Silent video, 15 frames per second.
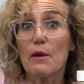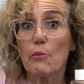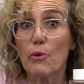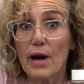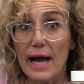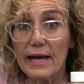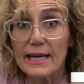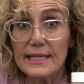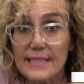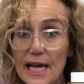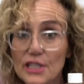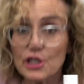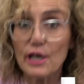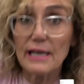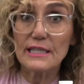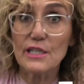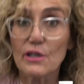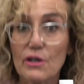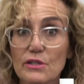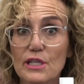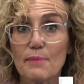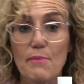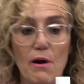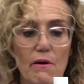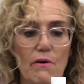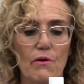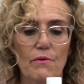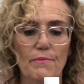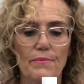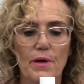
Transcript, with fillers: we're not going to touch it until tomorrow.